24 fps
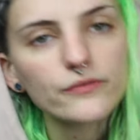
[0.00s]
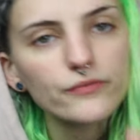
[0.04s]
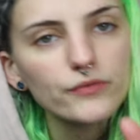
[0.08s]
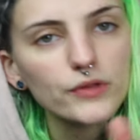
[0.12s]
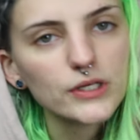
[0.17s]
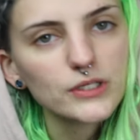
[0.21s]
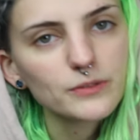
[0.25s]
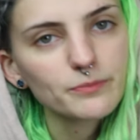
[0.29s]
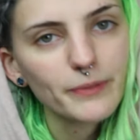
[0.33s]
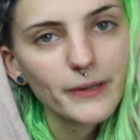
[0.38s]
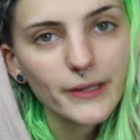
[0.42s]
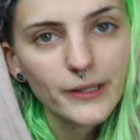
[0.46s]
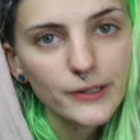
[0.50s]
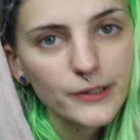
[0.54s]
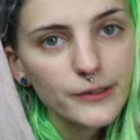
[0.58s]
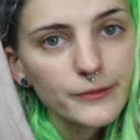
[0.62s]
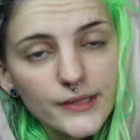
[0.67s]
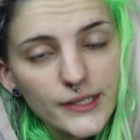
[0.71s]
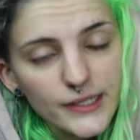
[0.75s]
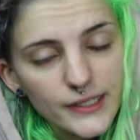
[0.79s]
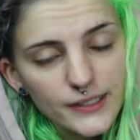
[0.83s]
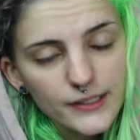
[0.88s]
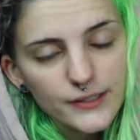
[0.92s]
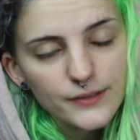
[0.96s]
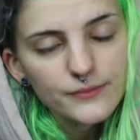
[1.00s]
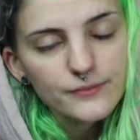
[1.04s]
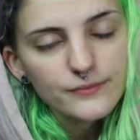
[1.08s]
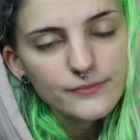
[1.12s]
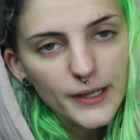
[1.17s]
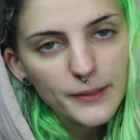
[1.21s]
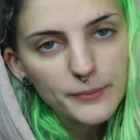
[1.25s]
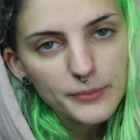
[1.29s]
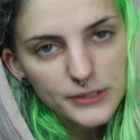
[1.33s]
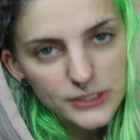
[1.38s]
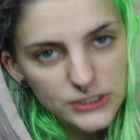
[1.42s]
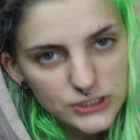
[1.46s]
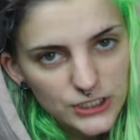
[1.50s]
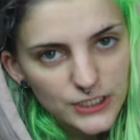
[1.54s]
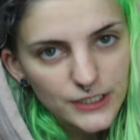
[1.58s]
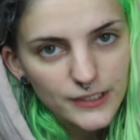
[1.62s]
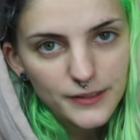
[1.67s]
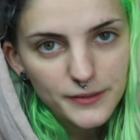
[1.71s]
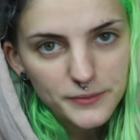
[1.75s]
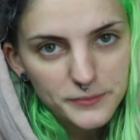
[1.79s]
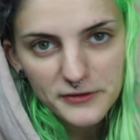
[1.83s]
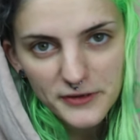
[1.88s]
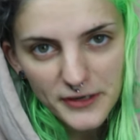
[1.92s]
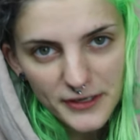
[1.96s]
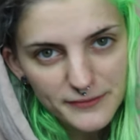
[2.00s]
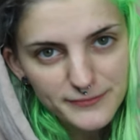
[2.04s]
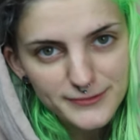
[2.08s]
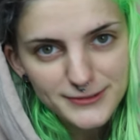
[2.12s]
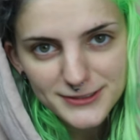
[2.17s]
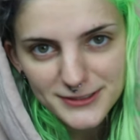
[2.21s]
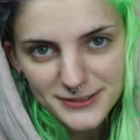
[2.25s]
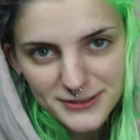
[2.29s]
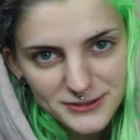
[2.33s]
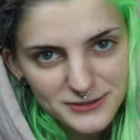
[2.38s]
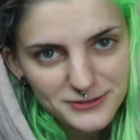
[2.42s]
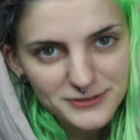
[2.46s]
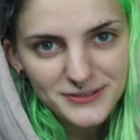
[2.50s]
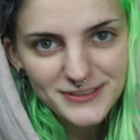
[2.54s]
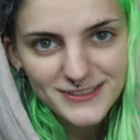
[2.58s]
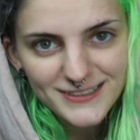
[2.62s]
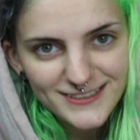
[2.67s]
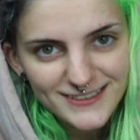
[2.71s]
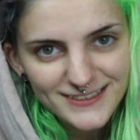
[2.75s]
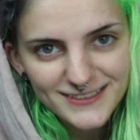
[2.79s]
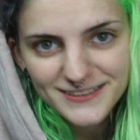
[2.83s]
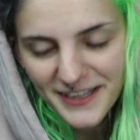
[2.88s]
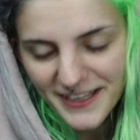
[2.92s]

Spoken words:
have looked better. Thank you. I appreciate it. Gray was a good choice.